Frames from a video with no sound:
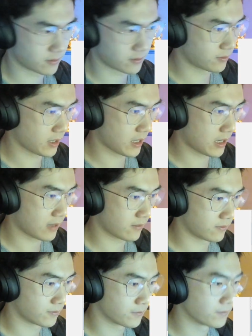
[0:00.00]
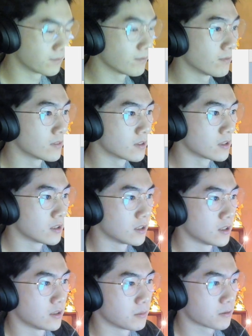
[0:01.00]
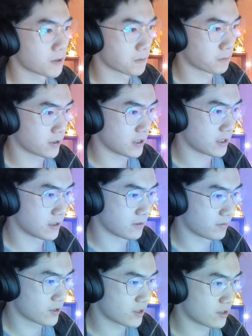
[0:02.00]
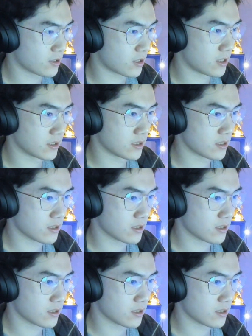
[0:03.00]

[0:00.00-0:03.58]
We have some pretty good songs.